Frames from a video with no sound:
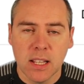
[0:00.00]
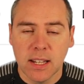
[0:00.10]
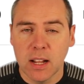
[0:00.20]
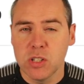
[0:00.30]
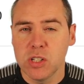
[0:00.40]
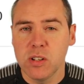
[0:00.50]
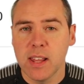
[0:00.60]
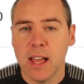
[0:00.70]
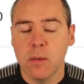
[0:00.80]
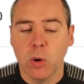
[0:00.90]
Now to do
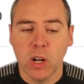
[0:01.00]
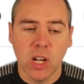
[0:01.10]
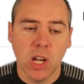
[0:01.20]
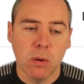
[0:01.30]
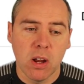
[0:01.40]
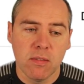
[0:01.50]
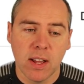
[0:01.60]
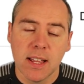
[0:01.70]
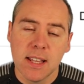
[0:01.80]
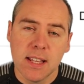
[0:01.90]
that, we're gonna go over